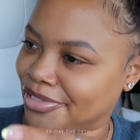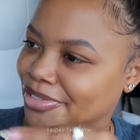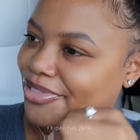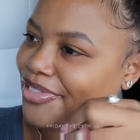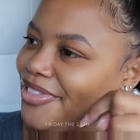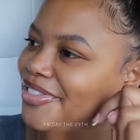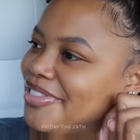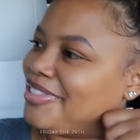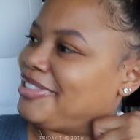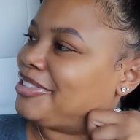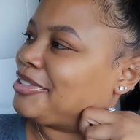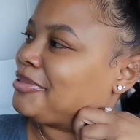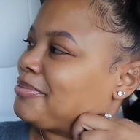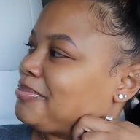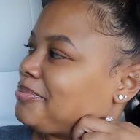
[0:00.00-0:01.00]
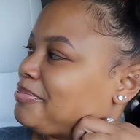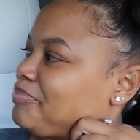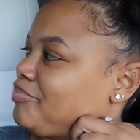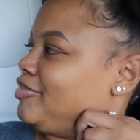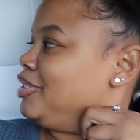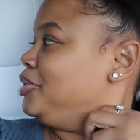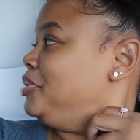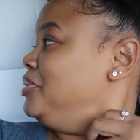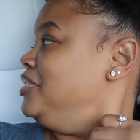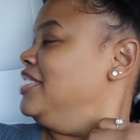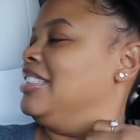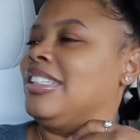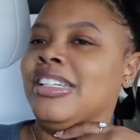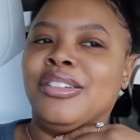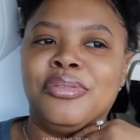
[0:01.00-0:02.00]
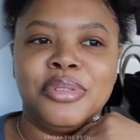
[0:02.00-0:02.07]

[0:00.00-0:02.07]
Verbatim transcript: uh, like,